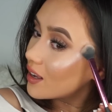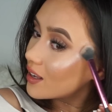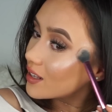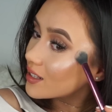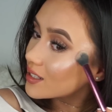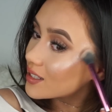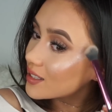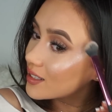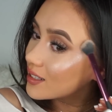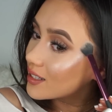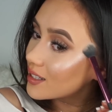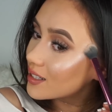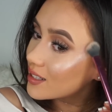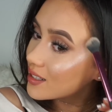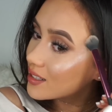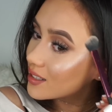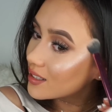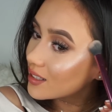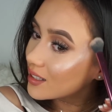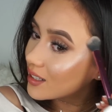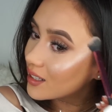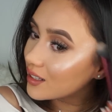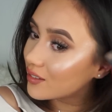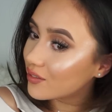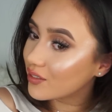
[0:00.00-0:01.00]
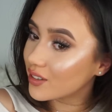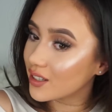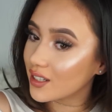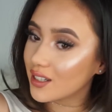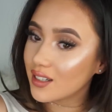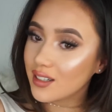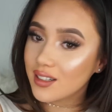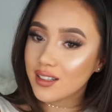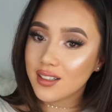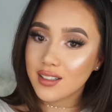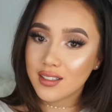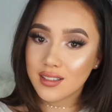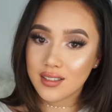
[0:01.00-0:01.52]
Is this
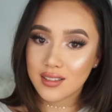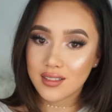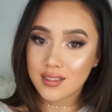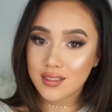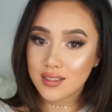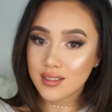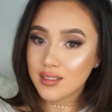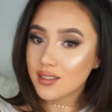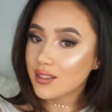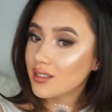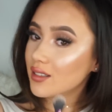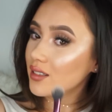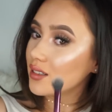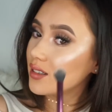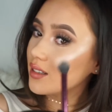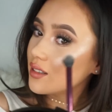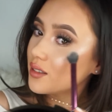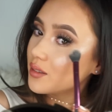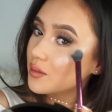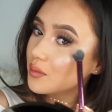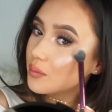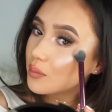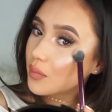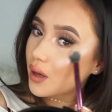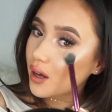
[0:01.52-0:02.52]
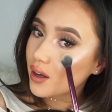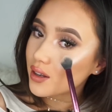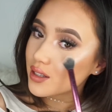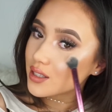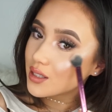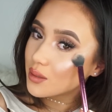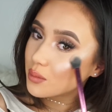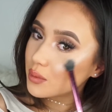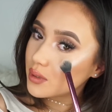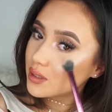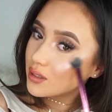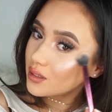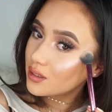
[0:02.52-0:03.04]
even
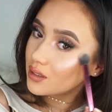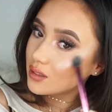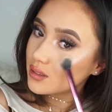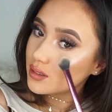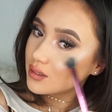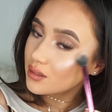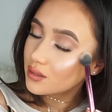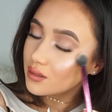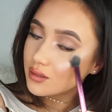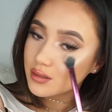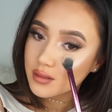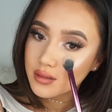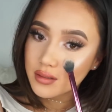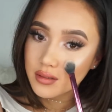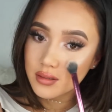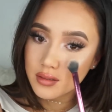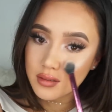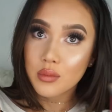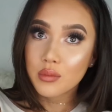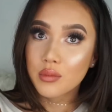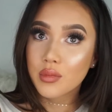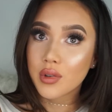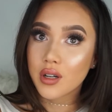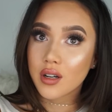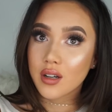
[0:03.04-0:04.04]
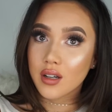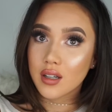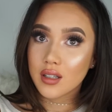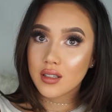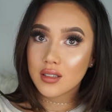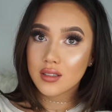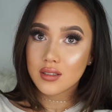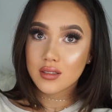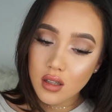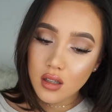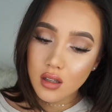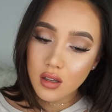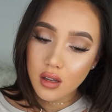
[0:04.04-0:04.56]
possible? Bruh.
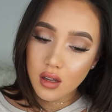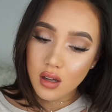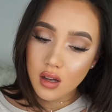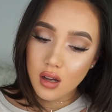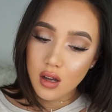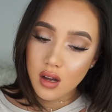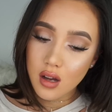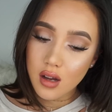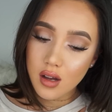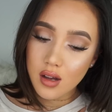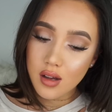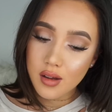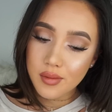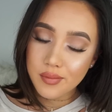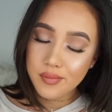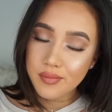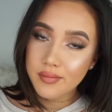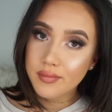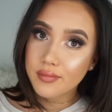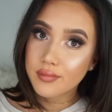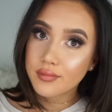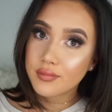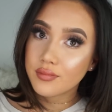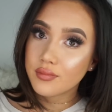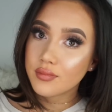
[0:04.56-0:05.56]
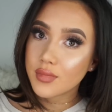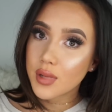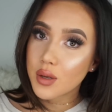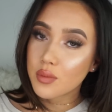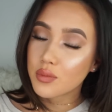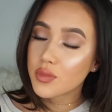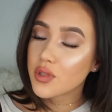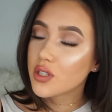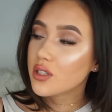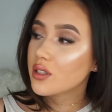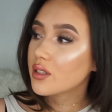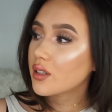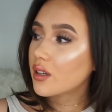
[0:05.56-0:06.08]
I'm
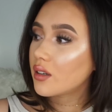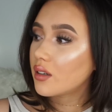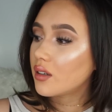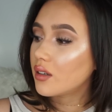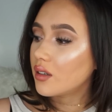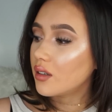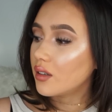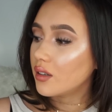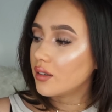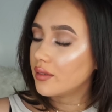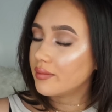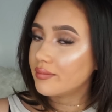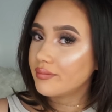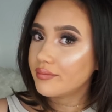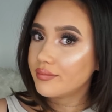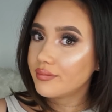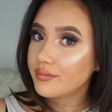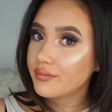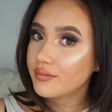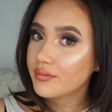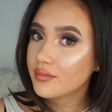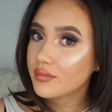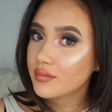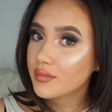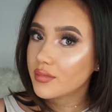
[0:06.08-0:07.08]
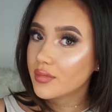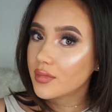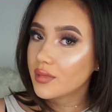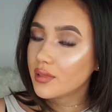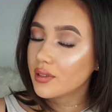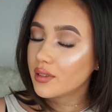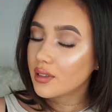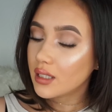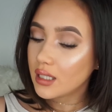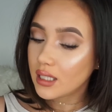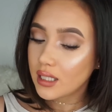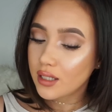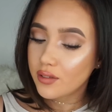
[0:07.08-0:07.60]
just gonna
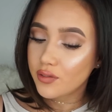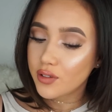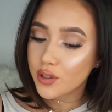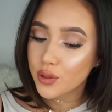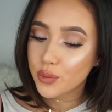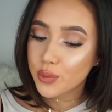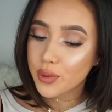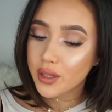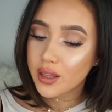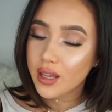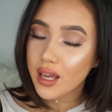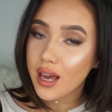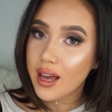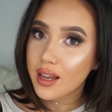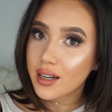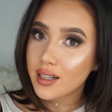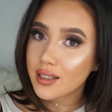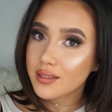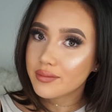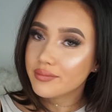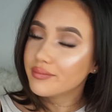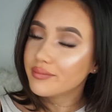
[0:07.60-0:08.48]
leave you with that.